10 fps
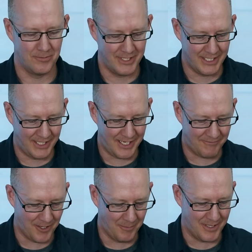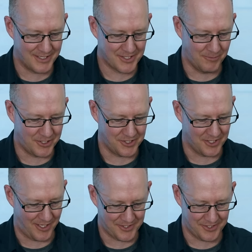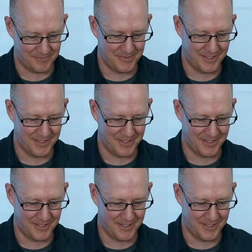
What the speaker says: Really heavy on a musk, which is awesome.